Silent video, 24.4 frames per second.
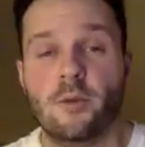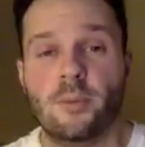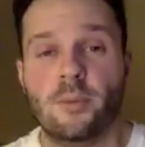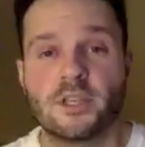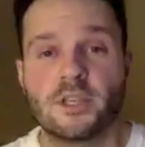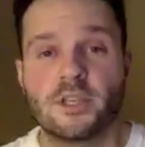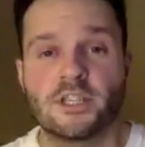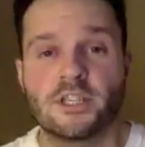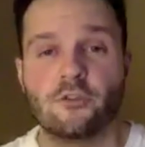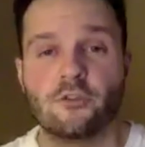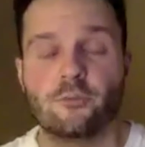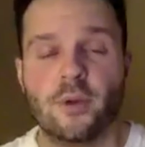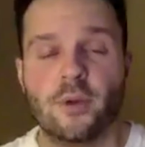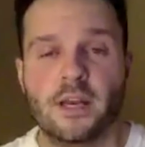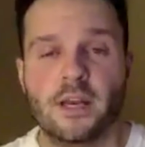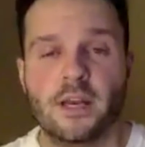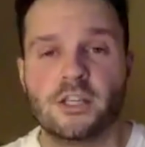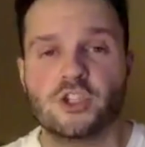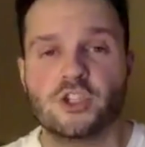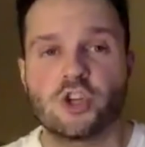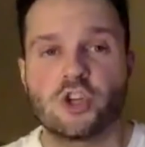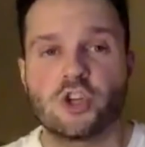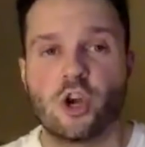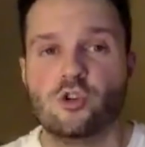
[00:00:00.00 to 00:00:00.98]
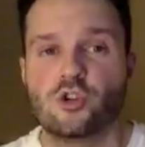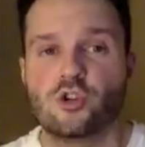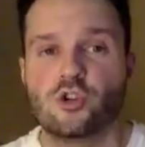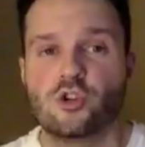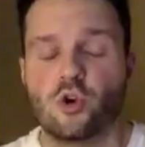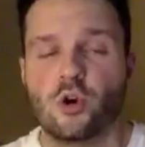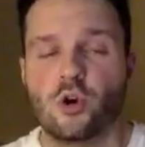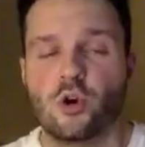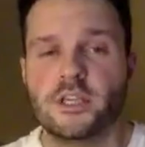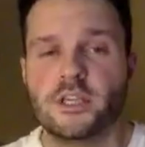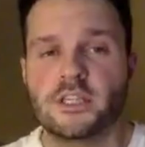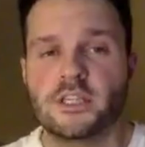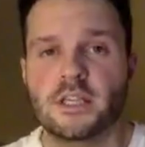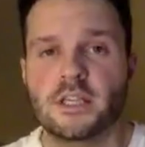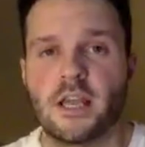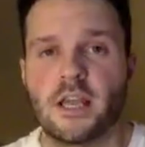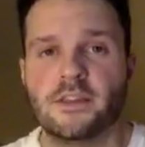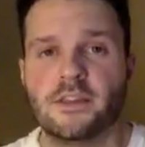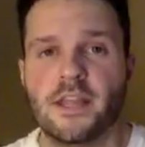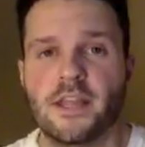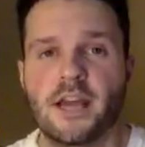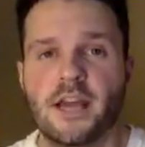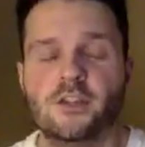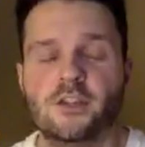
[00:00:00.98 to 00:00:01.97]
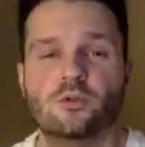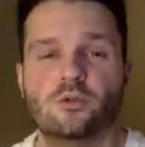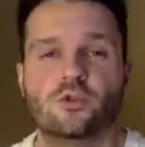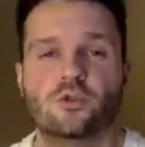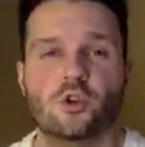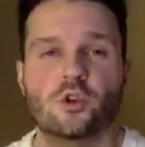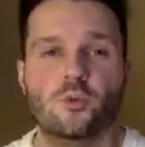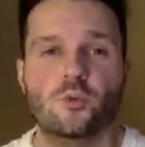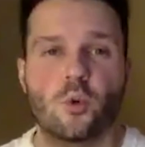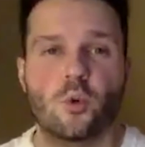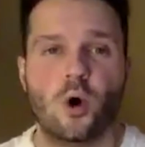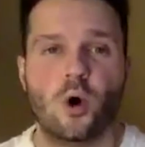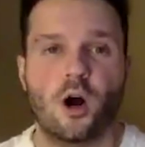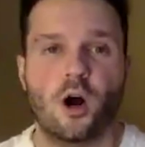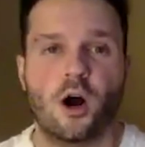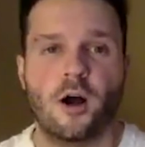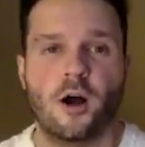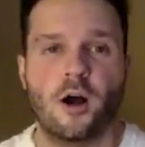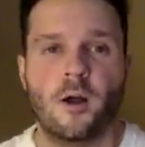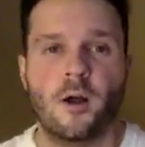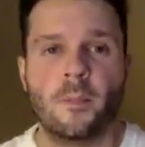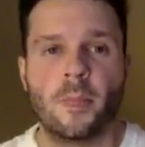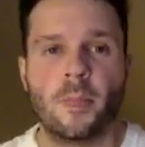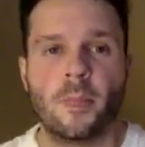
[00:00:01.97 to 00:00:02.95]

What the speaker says: Big silver medalist Joe Joyce and Daniel Dubois